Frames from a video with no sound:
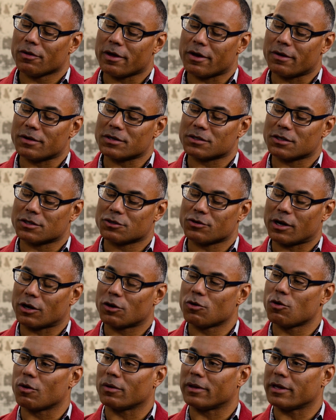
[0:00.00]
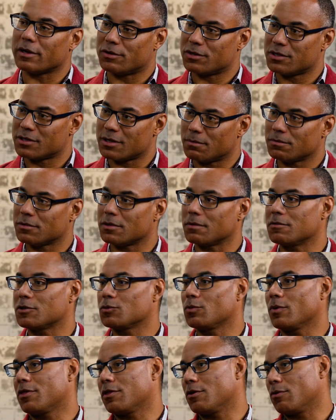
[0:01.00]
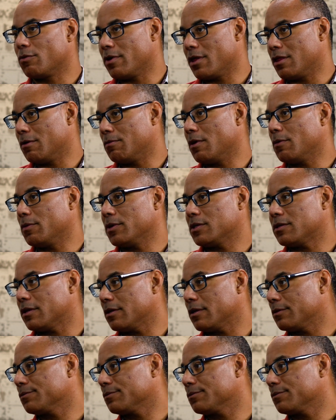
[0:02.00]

there is to try to correlate your symptoms with the rhythm that we see.